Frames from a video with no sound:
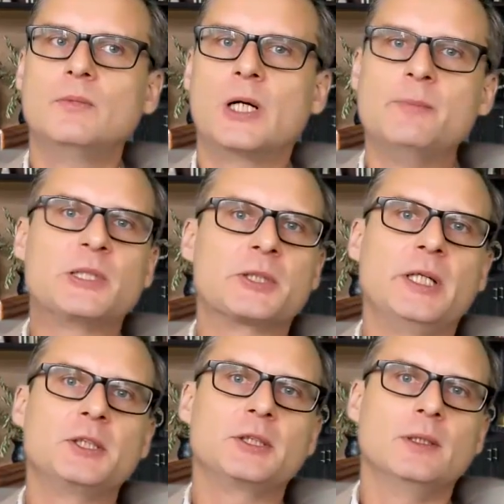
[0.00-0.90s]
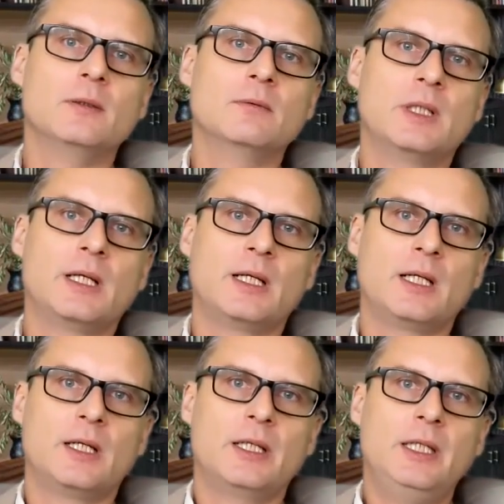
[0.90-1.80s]
arbitration.
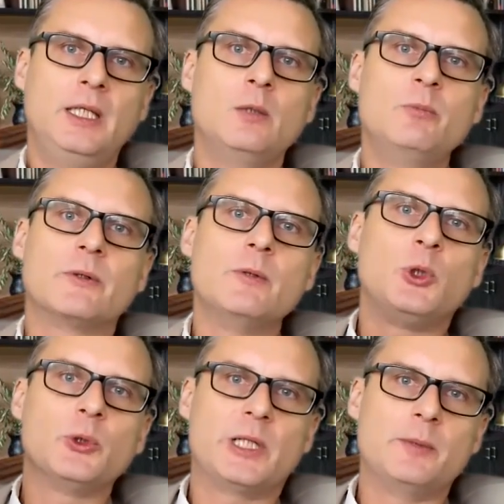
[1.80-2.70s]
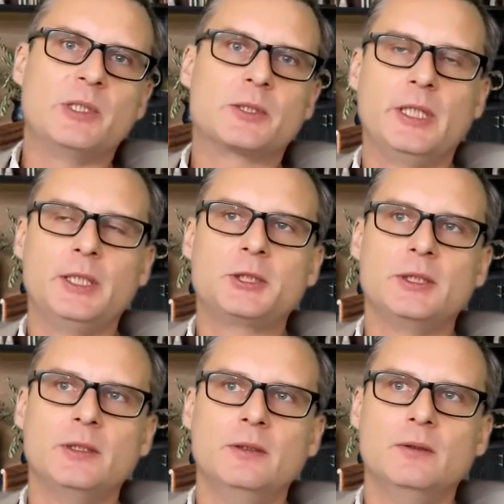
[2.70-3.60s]
Can be remote
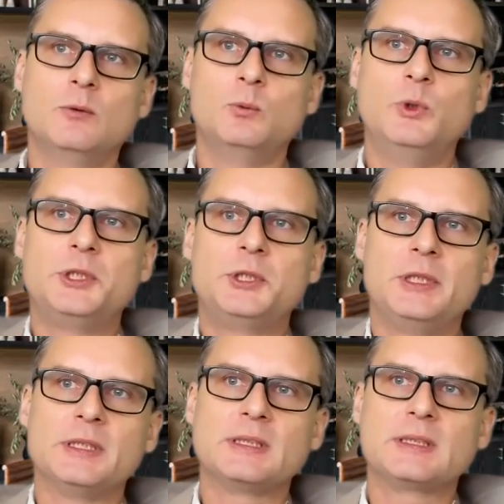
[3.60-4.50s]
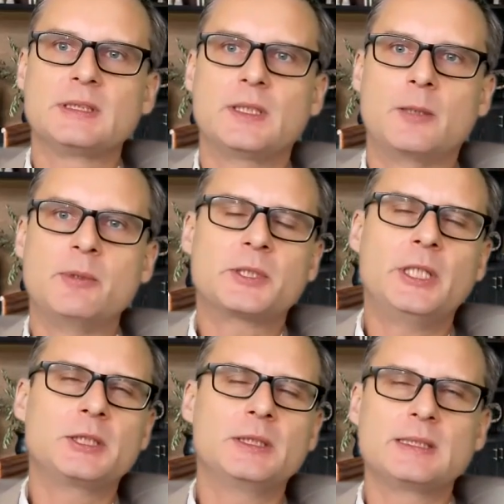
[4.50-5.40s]
arbitration, which is
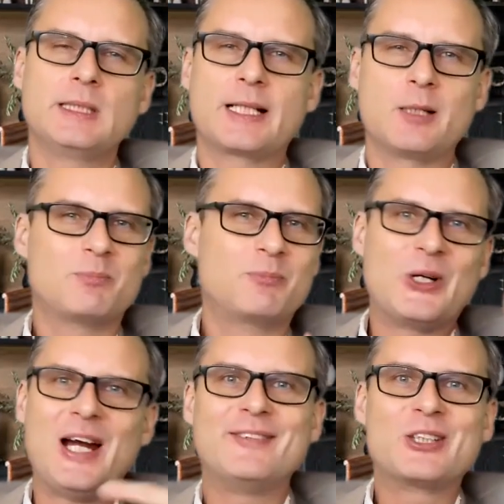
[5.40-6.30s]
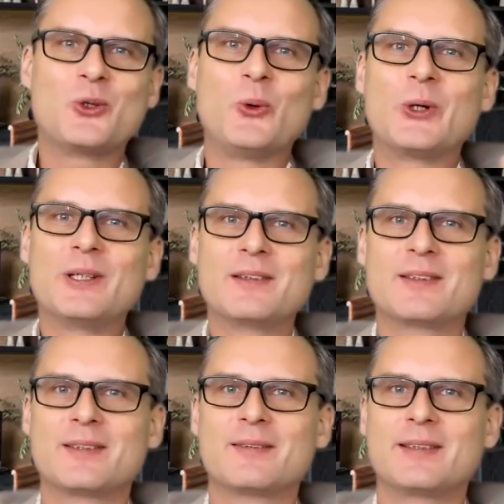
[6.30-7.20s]
arbitration is like a private court,
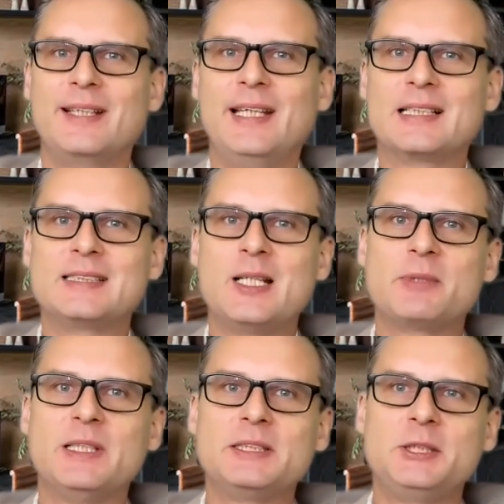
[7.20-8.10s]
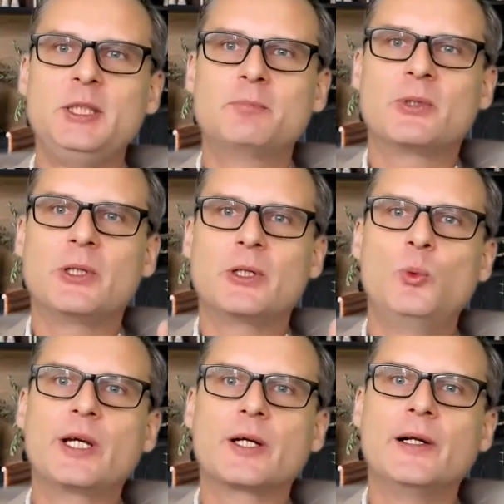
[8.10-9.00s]
except it's cheaper,
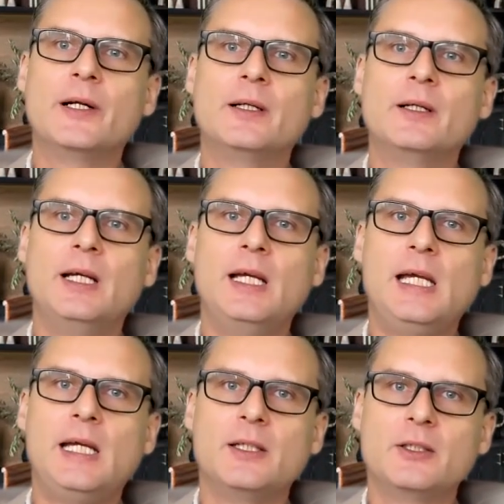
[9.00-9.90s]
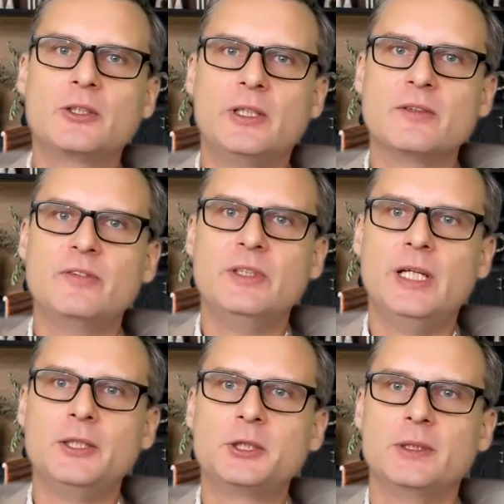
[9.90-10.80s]
quicker, and
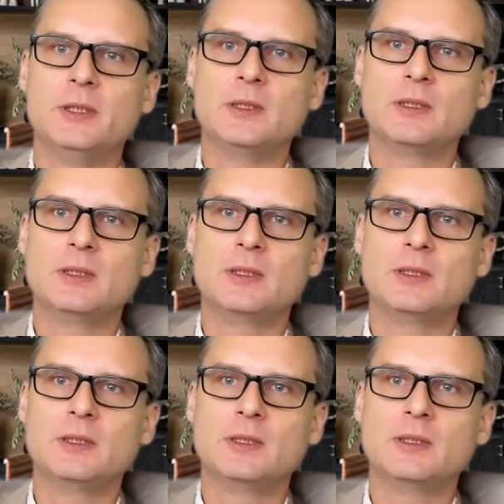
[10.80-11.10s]
confidential.